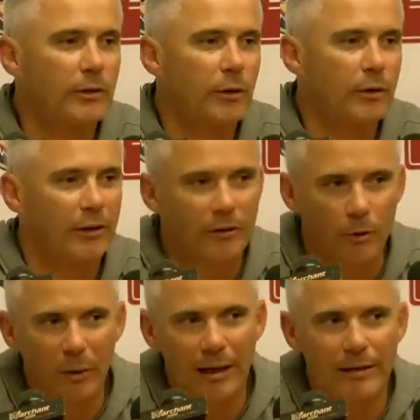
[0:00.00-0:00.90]
you know, the things that
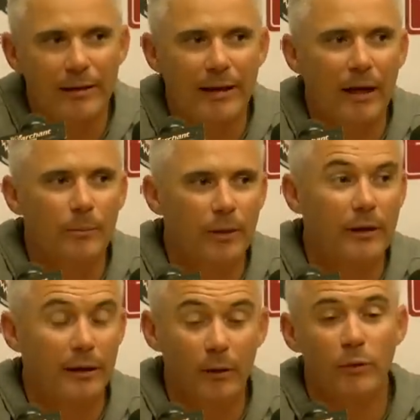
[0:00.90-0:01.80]
we had in the game plan
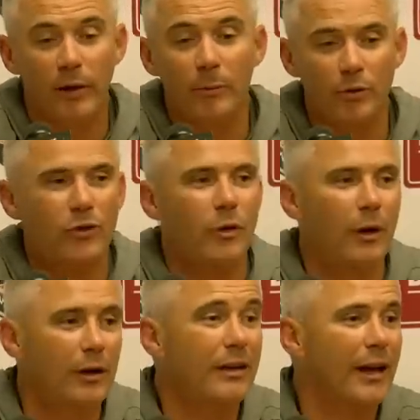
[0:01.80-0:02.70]
that he was able to go
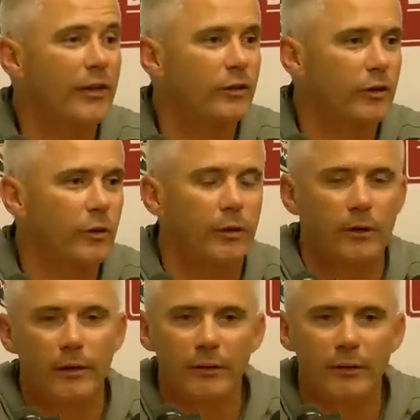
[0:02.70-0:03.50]
out and execute, and,